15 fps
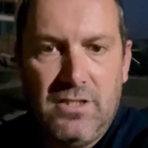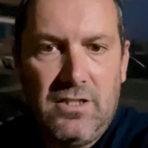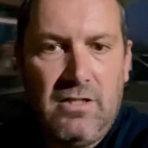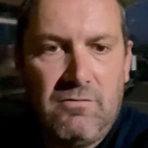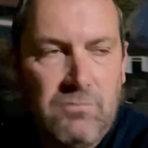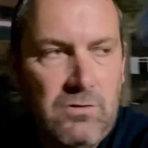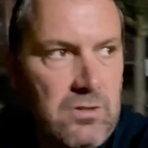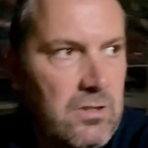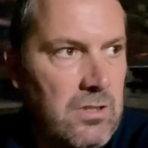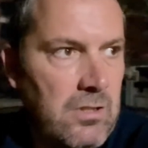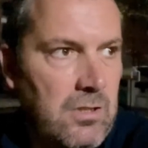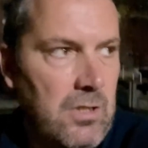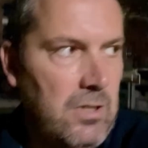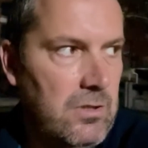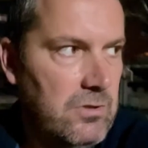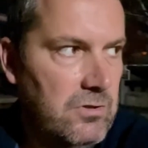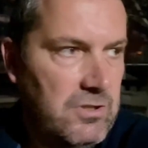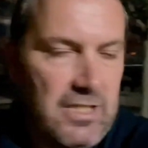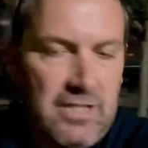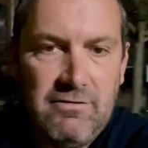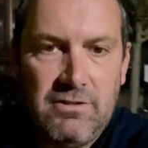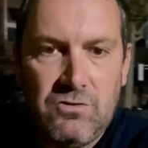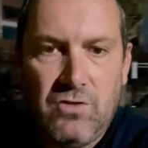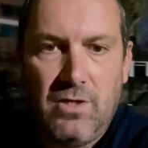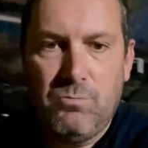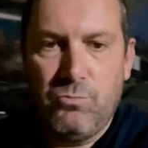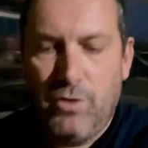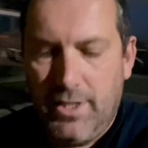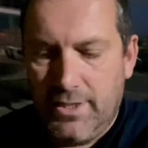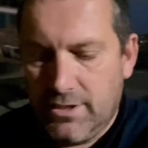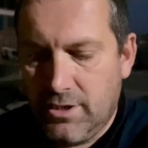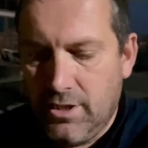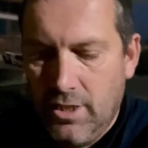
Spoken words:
I run just here at Trent Bridge.